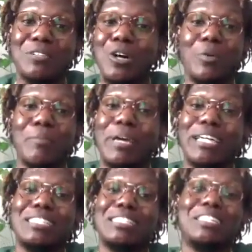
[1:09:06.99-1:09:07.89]
nowhere back
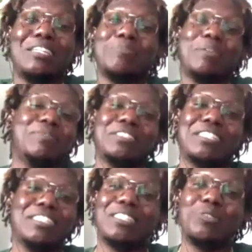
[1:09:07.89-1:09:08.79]
to the city of Memphis
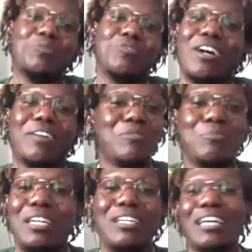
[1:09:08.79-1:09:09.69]
because that's too far for me.